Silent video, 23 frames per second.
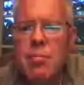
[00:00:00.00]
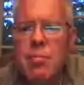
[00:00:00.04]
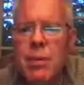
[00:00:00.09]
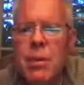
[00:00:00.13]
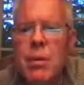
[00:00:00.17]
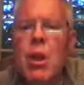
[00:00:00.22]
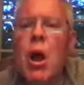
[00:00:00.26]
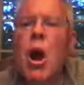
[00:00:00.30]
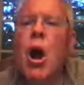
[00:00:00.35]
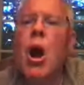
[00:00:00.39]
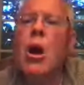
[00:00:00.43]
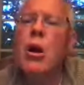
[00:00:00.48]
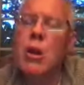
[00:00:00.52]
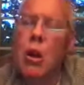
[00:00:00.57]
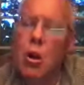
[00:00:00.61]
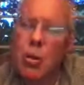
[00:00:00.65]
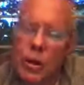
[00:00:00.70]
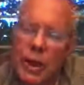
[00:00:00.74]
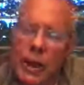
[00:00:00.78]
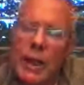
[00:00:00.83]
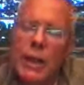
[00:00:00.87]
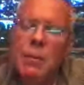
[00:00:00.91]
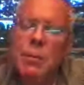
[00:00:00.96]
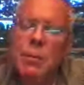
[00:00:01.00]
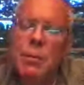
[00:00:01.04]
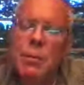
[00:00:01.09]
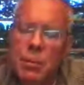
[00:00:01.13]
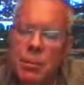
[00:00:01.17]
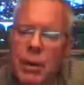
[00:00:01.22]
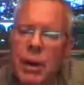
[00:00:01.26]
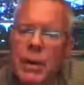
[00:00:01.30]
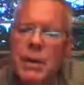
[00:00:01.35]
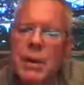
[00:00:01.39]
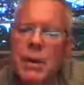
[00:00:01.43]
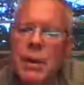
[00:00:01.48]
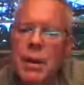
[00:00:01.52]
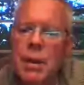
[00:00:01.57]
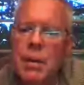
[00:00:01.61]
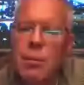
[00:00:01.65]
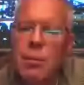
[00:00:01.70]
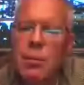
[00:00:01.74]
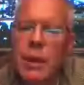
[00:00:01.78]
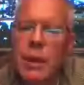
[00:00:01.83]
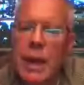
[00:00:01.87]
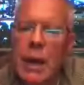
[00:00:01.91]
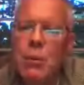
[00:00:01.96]
No, okay, but
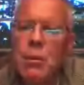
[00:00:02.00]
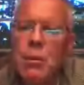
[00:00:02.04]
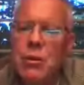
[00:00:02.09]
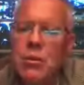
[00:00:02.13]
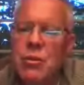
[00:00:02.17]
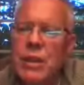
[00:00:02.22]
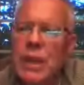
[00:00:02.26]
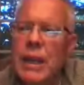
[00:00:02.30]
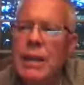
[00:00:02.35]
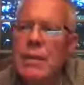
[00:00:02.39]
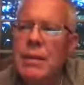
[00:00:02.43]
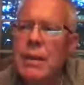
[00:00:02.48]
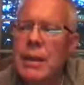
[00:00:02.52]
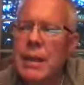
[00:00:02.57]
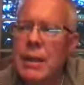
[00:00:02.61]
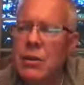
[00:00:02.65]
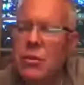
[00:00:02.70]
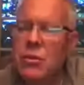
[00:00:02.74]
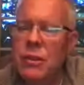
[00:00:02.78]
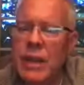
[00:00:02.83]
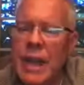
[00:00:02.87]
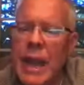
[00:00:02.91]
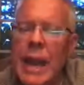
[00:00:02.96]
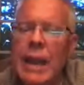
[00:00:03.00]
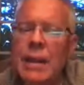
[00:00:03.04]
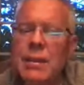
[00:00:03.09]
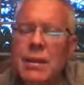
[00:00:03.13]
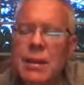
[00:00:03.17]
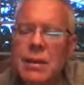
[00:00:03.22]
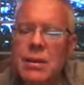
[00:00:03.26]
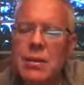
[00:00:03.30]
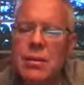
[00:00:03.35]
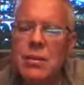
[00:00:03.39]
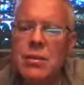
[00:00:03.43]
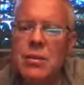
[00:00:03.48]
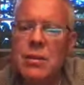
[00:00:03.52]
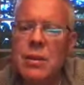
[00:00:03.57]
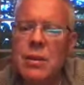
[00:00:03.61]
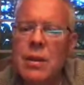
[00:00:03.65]
I would say that his tactics,